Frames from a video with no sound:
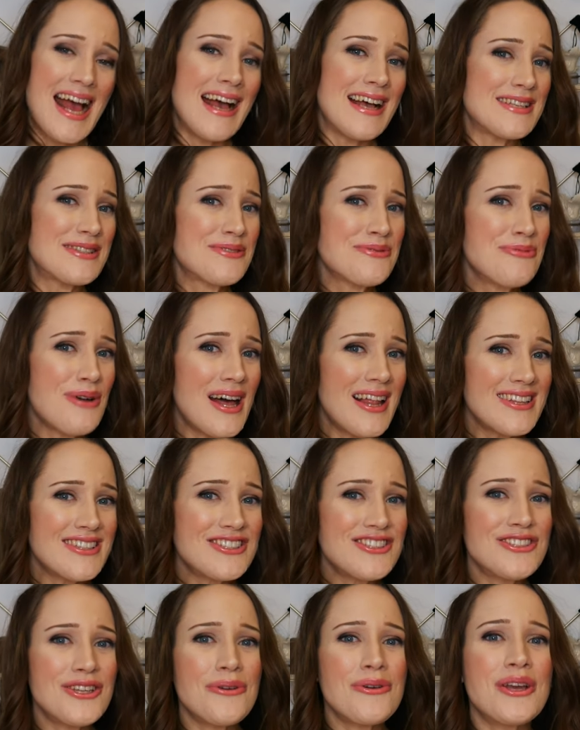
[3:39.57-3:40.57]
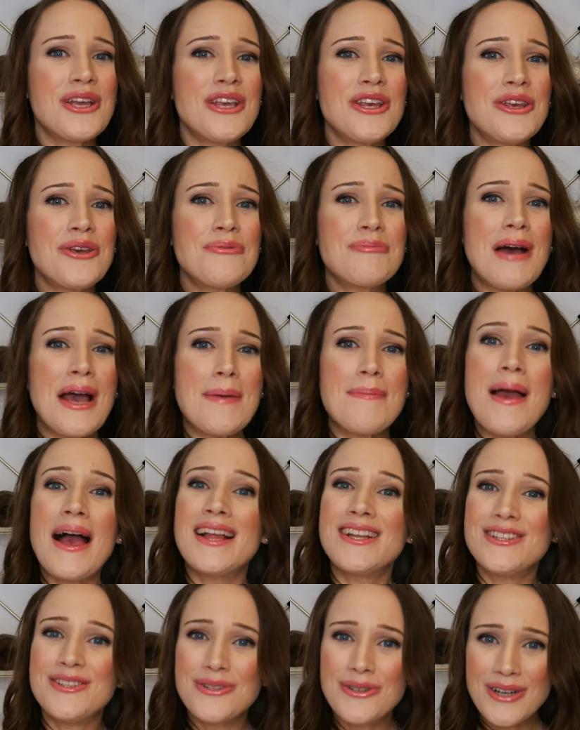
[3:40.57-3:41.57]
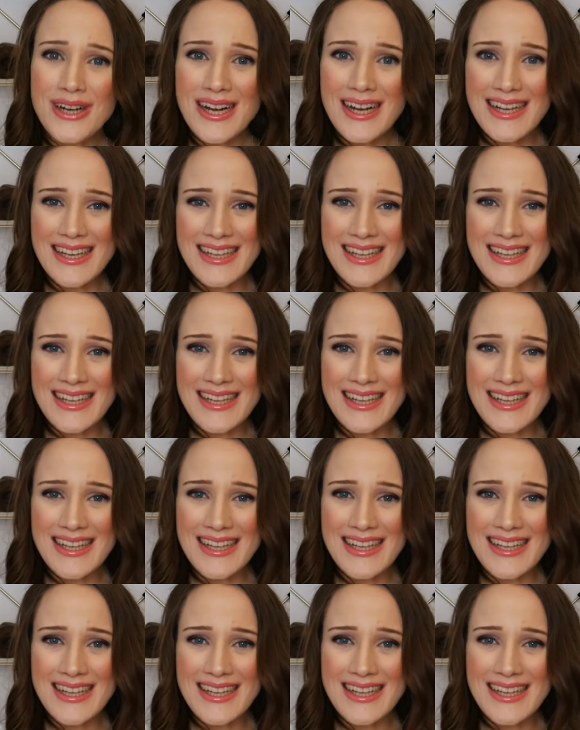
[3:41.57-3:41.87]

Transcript: as well as showing you my Pandora